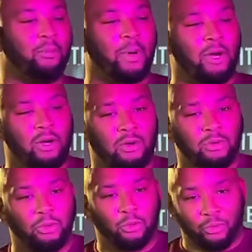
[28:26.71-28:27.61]
on,
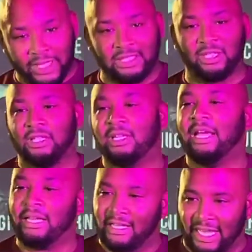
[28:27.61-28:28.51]
rinse it,
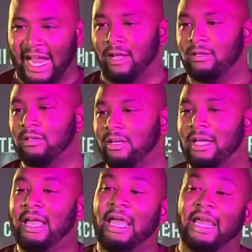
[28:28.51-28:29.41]
get out.
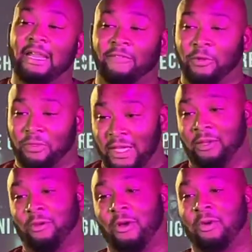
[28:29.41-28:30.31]
And if you think
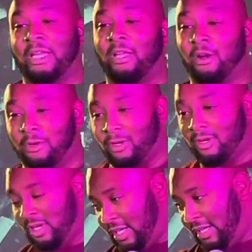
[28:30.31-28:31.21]
you're gonna get longer,
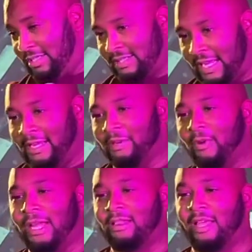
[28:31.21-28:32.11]
he's standing
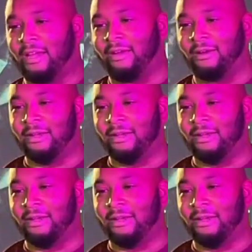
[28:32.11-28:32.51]
right there.